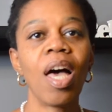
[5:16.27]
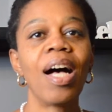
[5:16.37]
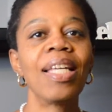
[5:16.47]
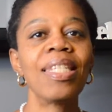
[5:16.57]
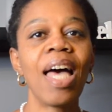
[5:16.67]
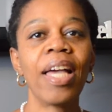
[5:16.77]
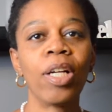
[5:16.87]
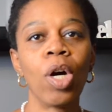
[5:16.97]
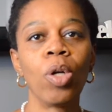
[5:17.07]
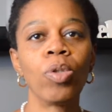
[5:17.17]
assign
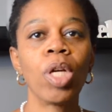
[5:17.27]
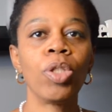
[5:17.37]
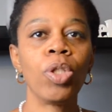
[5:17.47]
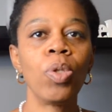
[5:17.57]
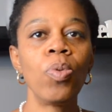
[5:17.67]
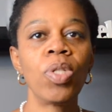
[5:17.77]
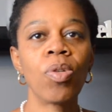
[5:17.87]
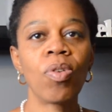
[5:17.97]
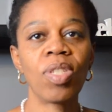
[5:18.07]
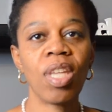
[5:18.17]
code
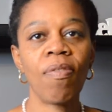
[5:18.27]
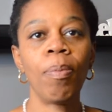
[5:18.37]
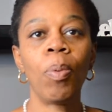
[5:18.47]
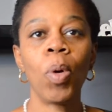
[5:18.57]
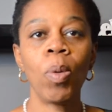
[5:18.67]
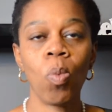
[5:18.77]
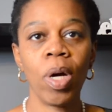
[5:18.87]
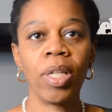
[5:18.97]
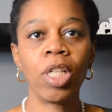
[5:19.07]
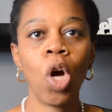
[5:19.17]

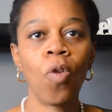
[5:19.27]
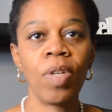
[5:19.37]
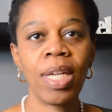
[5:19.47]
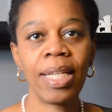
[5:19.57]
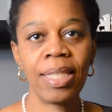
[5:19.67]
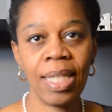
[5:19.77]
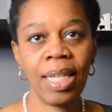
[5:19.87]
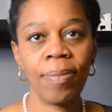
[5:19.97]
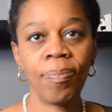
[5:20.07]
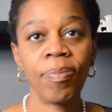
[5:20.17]
U07.1
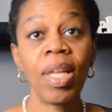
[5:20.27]
COVID-19.